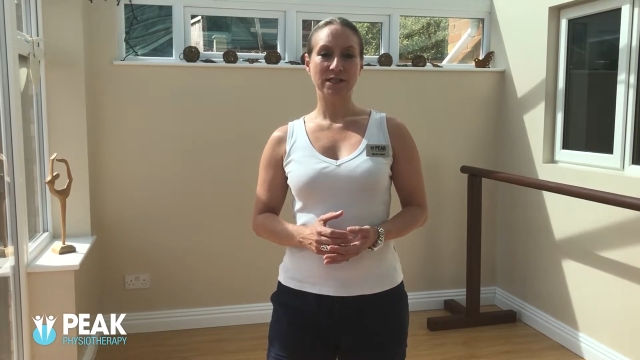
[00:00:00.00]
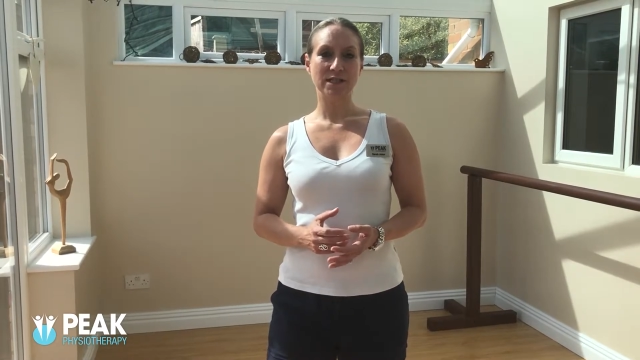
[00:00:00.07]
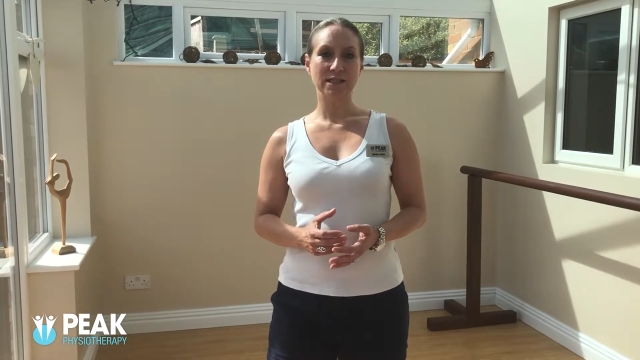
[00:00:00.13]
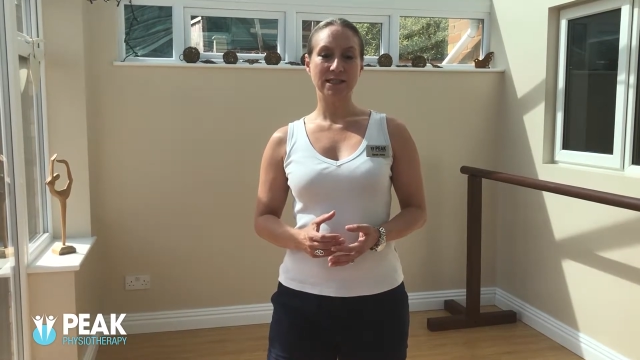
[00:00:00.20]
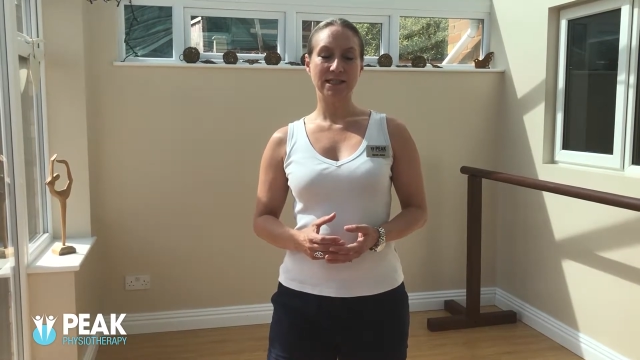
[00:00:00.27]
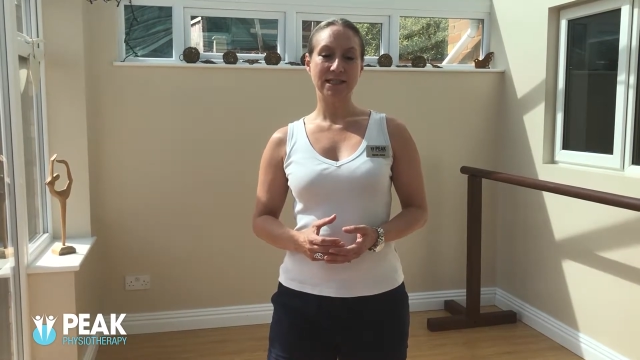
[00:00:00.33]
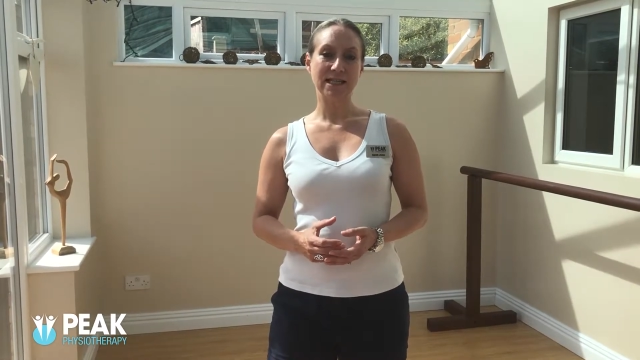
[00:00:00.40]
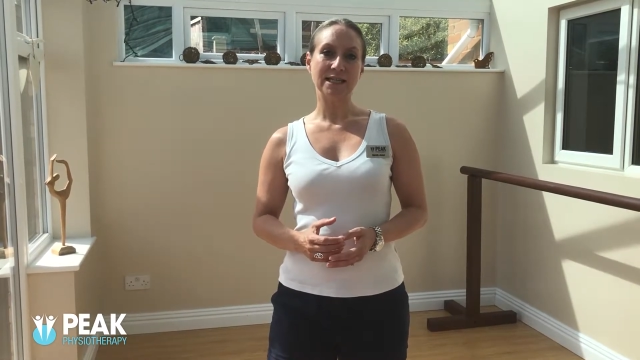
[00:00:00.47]
that
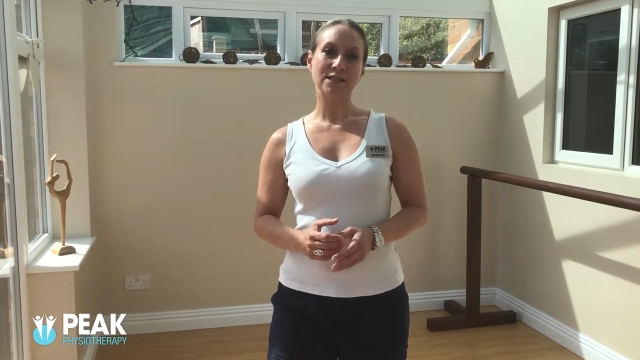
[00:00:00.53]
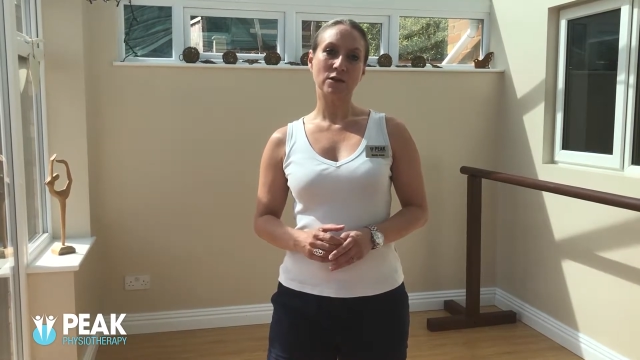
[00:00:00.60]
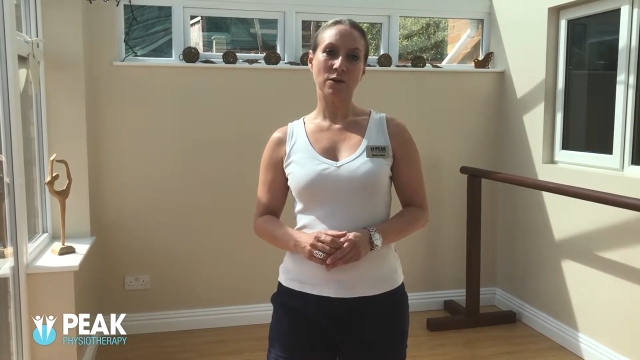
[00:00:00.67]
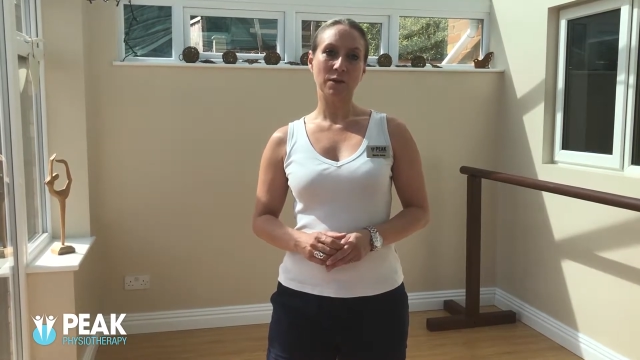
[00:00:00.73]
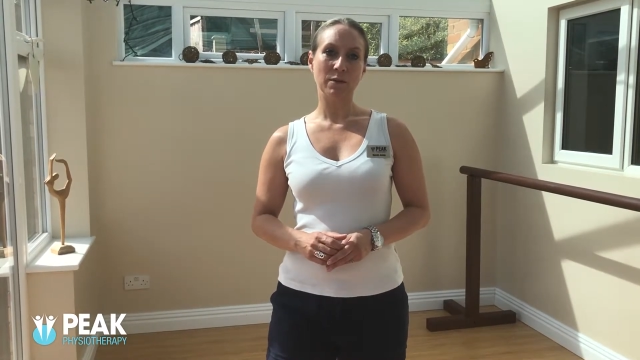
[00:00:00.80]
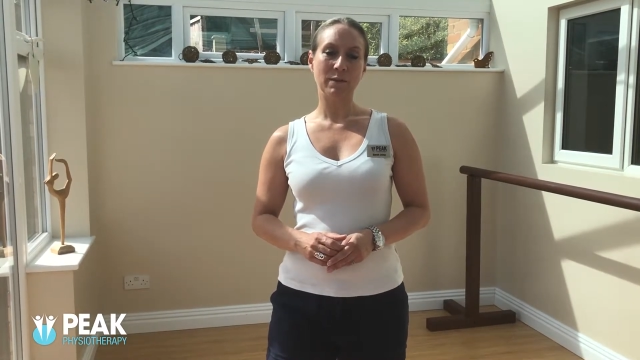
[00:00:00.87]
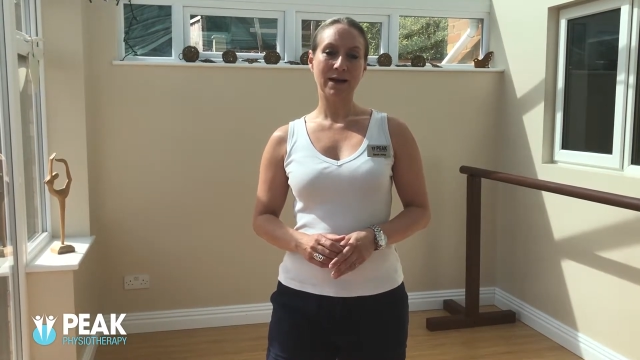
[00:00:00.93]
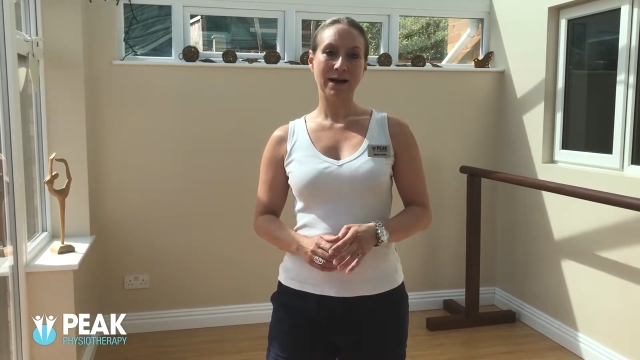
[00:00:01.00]
sit
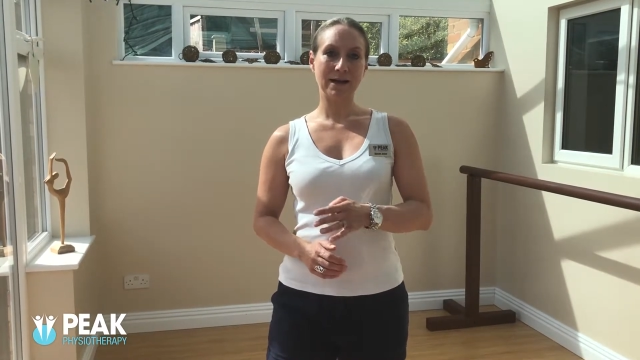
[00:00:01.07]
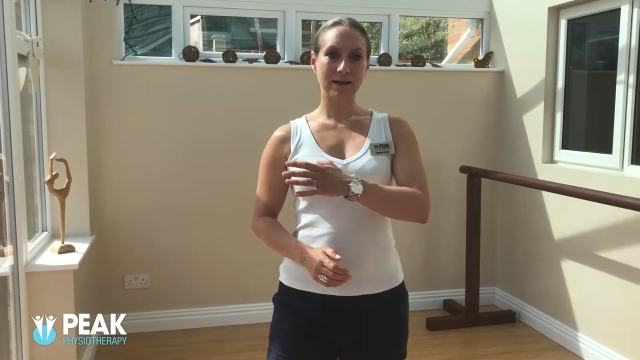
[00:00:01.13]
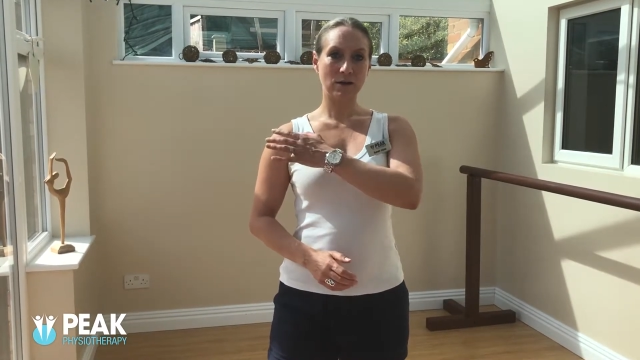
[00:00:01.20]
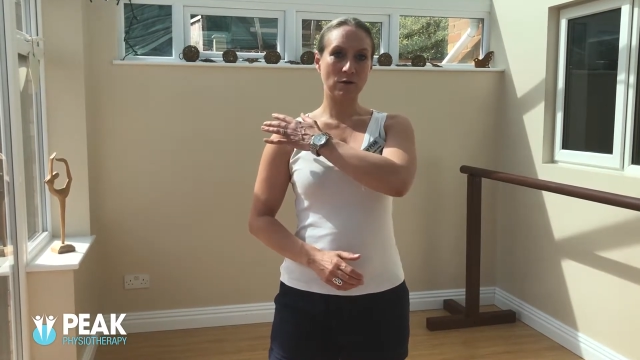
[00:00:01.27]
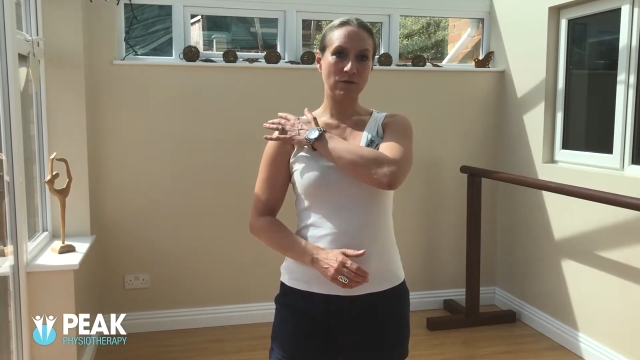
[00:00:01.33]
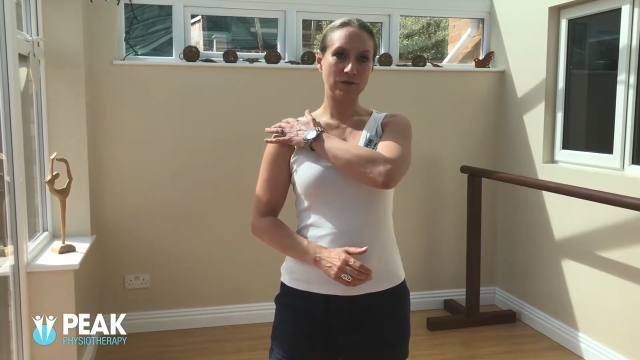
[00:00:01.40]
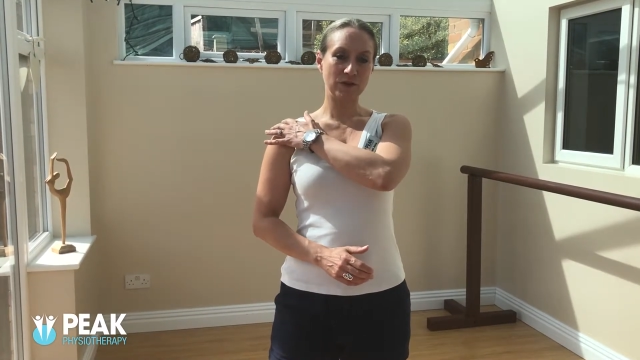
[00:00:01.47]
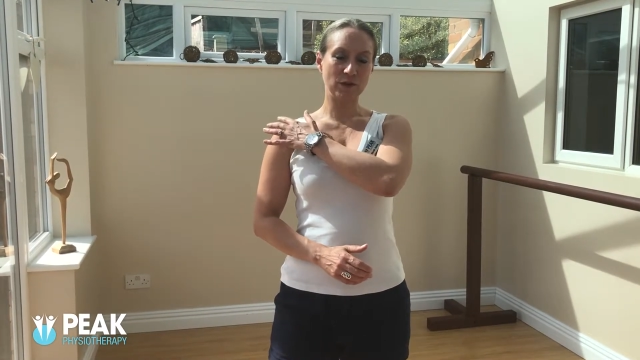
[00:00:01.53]
on the back
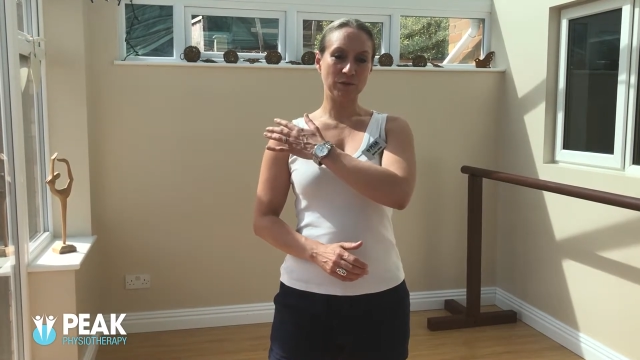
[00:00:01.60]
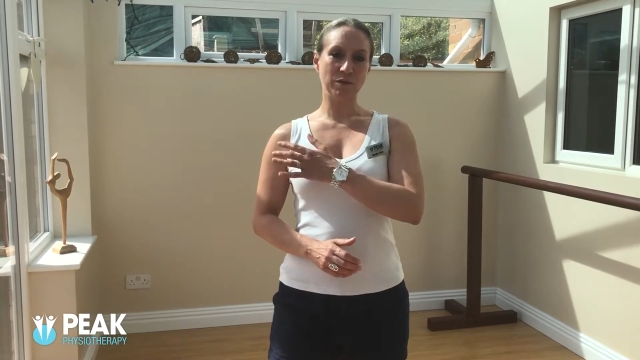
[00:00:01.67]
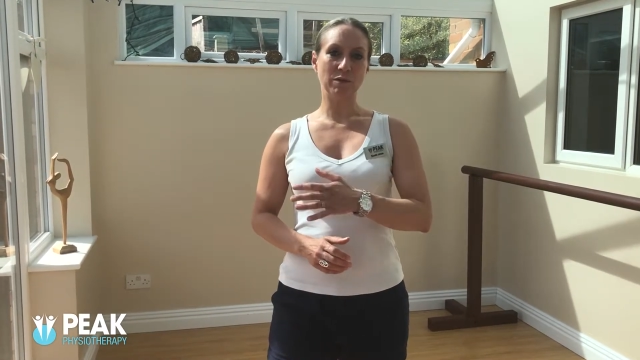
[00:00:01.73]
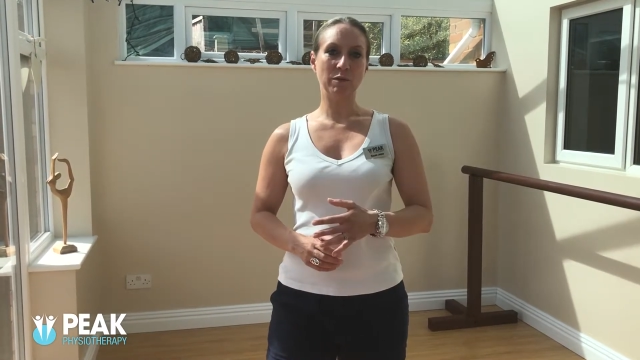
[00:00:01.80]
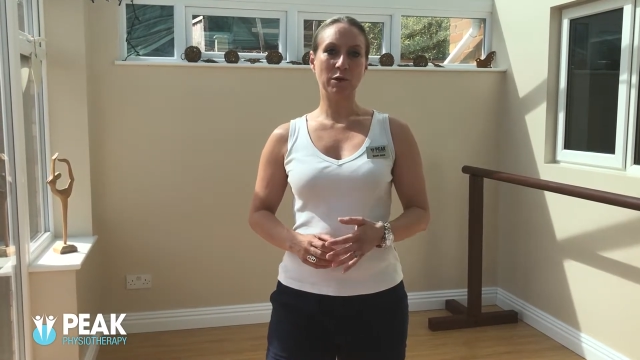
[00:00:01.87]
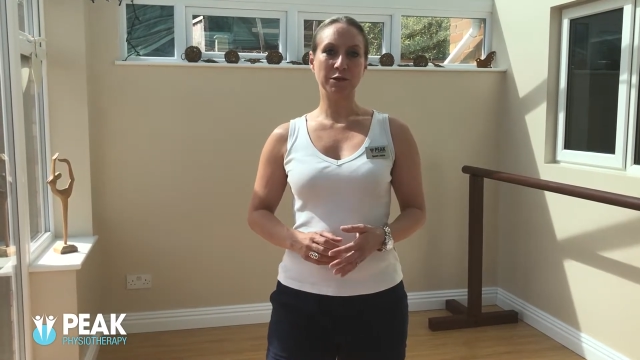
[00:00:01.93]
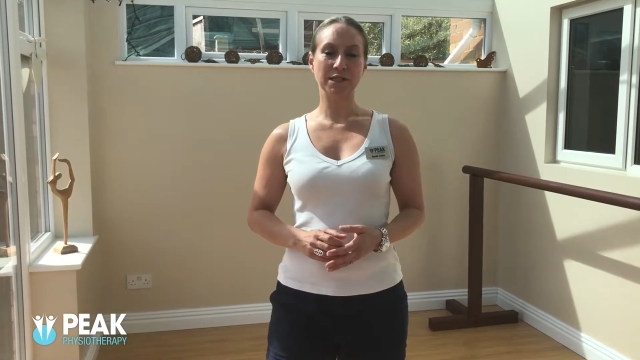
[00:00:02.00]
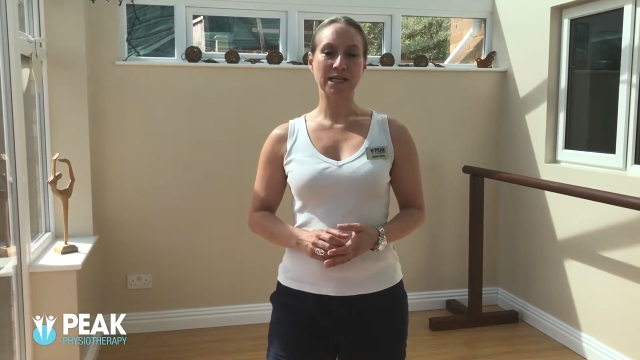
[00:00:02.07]
of the upper
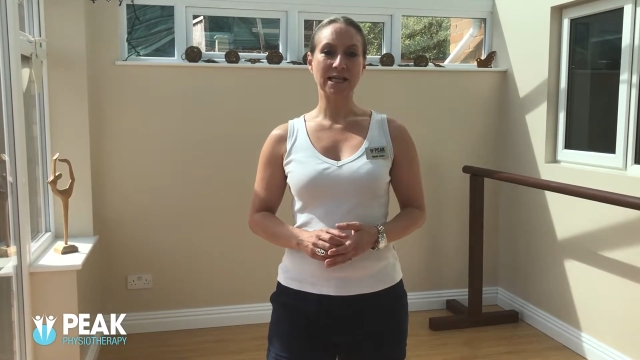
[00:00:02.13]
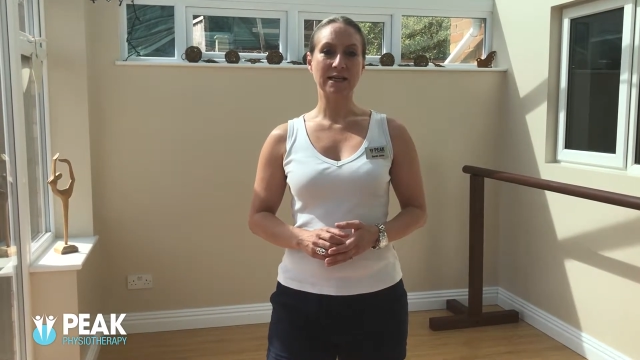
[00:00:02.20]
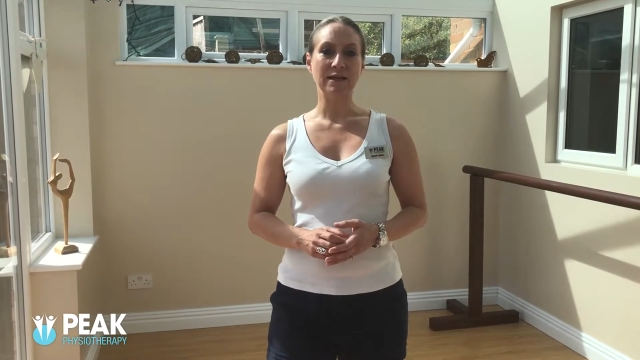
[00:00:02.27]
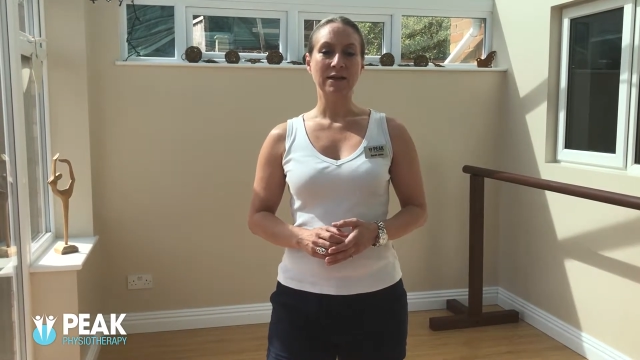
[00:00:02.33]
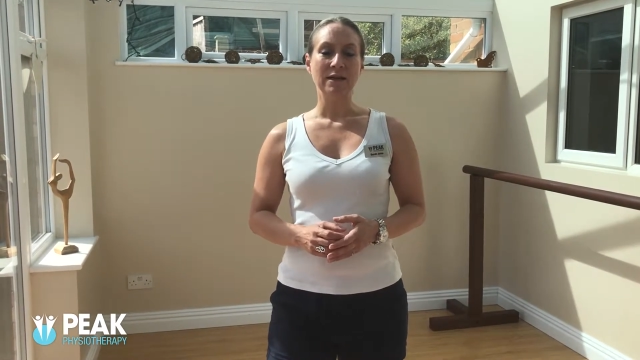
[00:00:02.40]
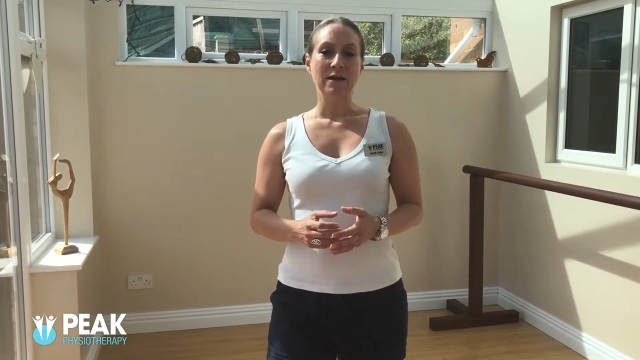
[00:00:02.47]
body